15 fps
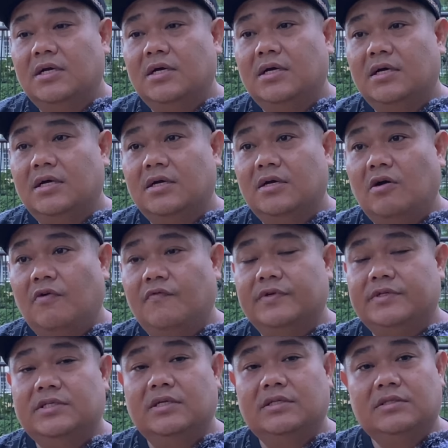of a
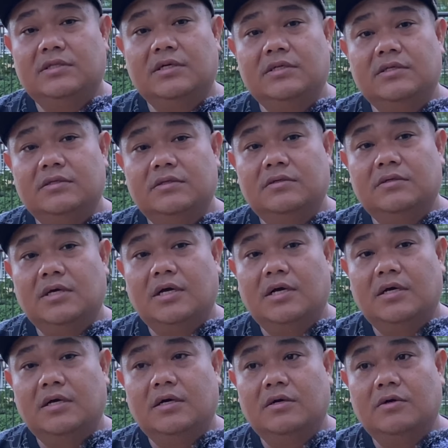certain
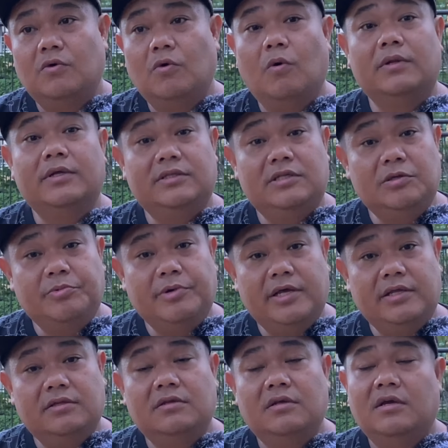quality
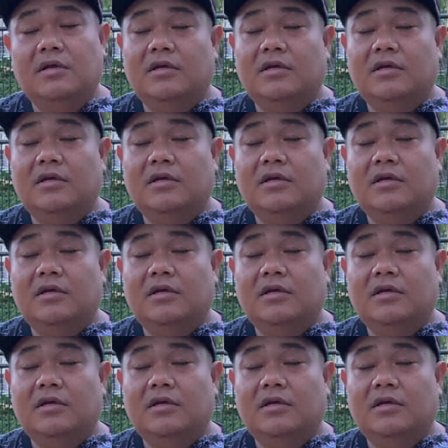brand.